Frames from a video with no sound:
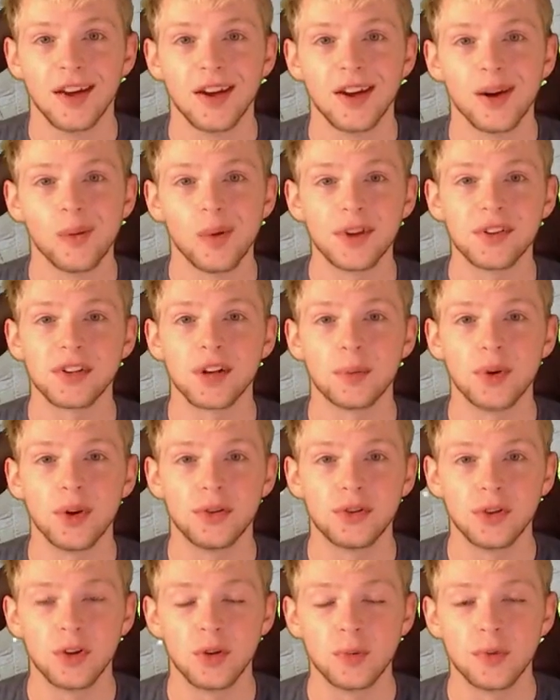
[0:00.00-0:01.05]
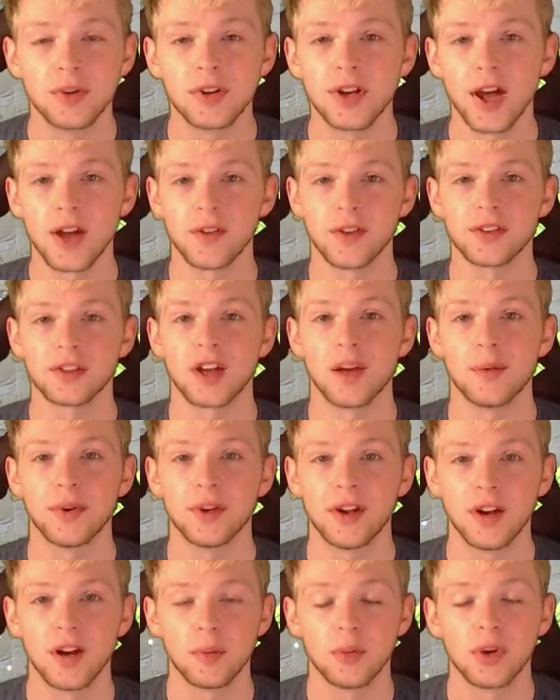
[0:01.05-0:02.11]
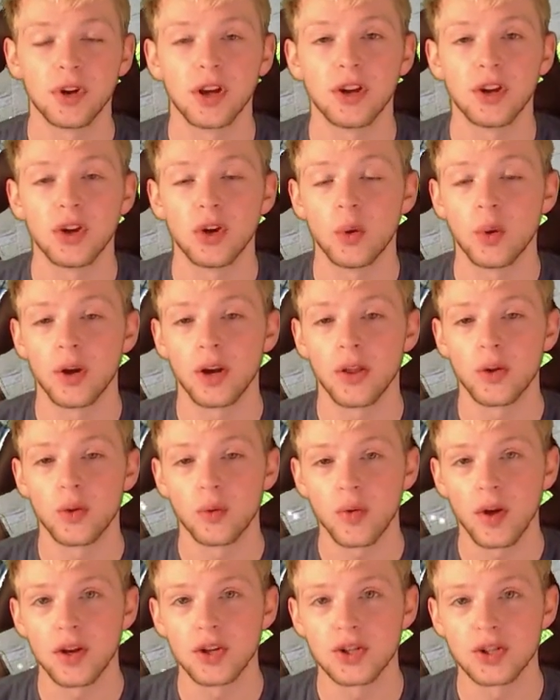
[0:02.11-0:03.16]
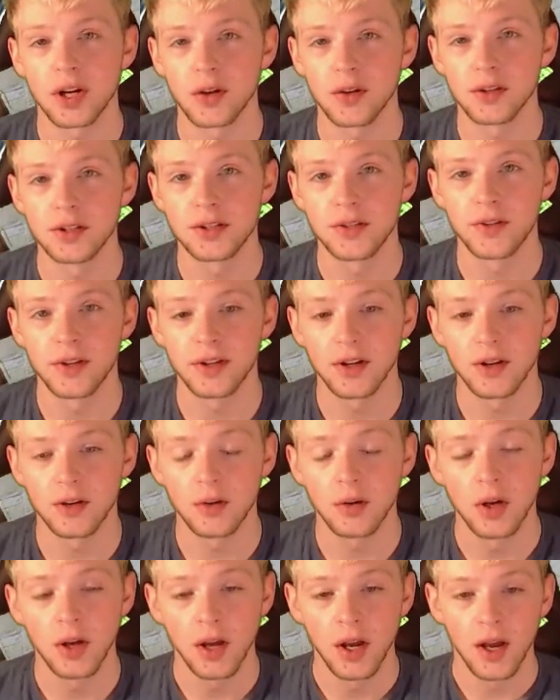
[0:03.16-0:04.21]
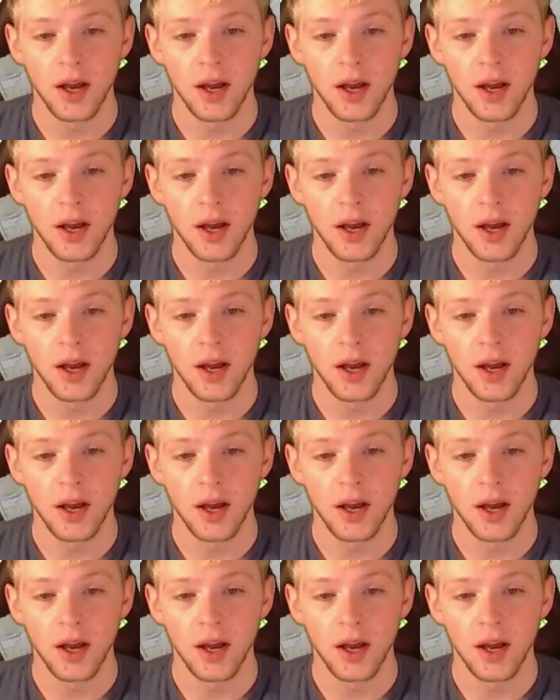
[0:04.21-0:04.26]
What's up YouTube? Catalyst Gaming here, bringing you another Raid Shadow Legends video.